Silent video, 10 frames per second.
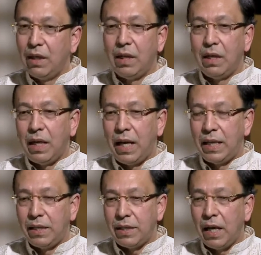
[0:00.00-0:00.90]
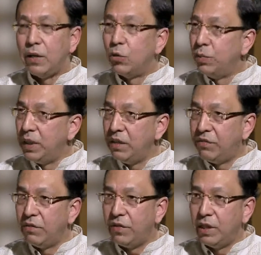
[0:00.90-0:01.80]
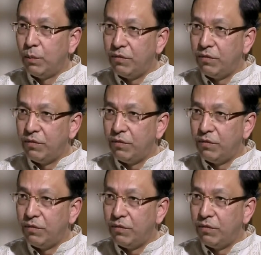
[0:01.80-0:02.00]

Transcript: and I do believe in freedom